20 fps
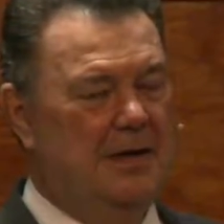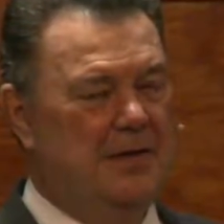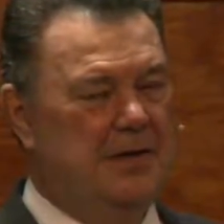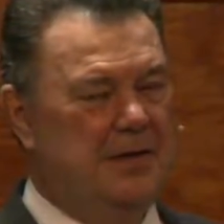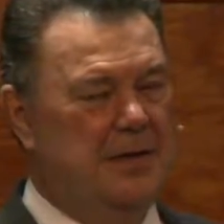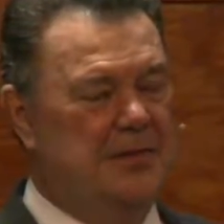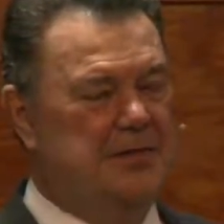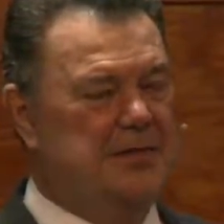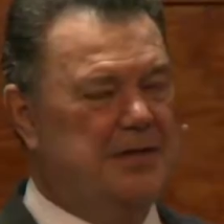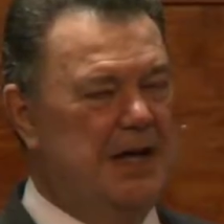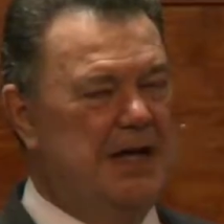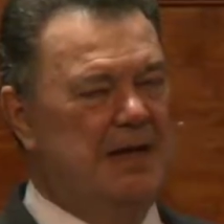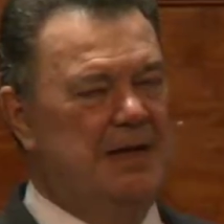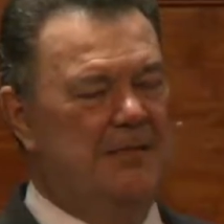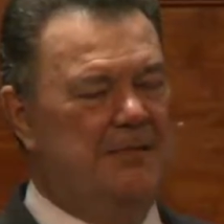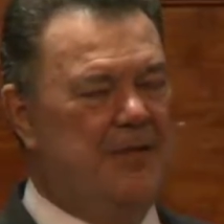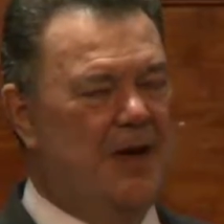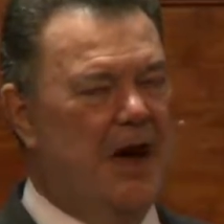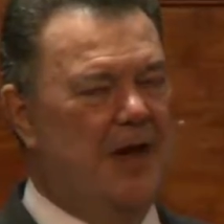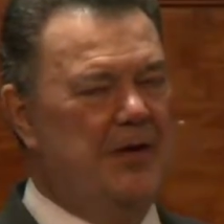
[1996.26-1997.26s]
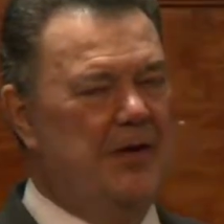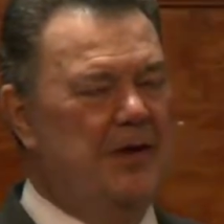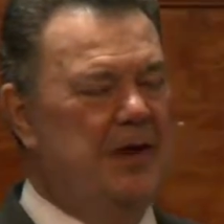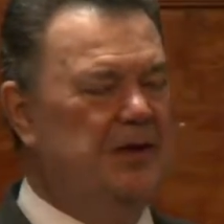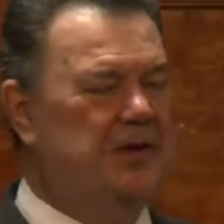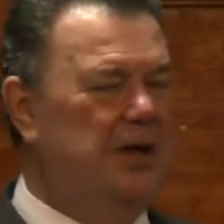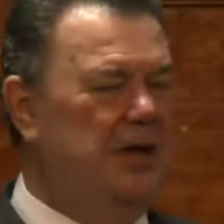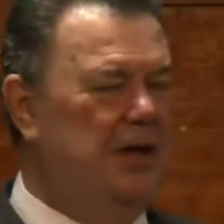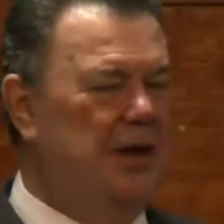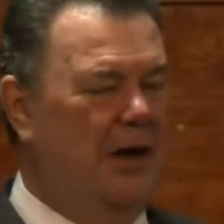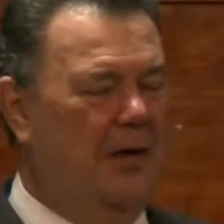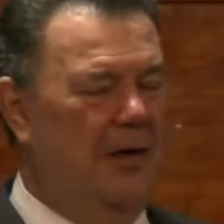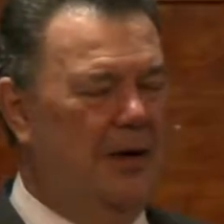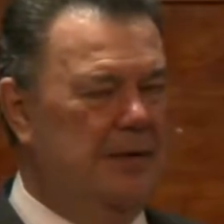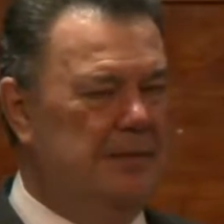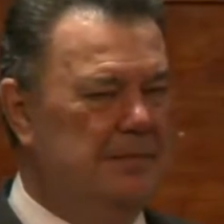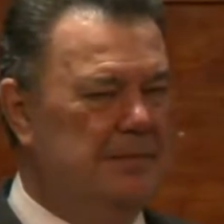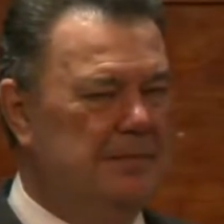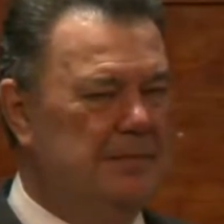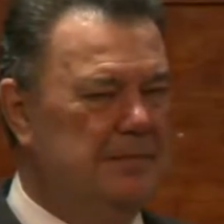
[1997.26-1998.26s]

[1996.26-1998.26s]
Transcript: You've seen the Father and you know him.